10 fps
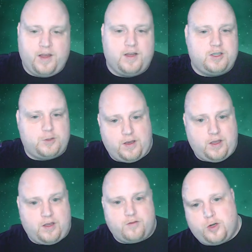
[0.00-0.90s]

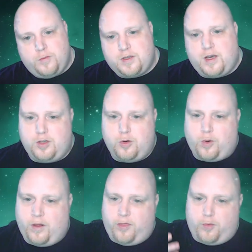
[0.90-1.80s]
Speaking of troops, I do
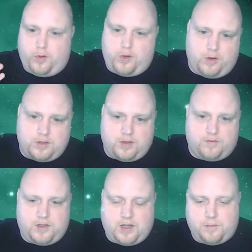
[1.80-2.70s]
run 3 units of
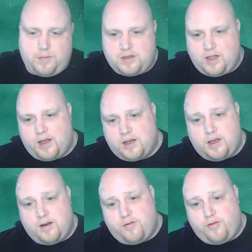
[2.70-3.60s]
10 Beast Nagas
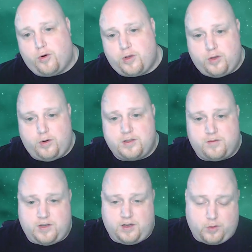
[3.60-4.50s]
and 4 units of
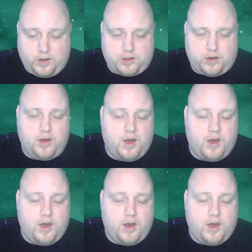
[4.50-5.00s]
10 Gretchen.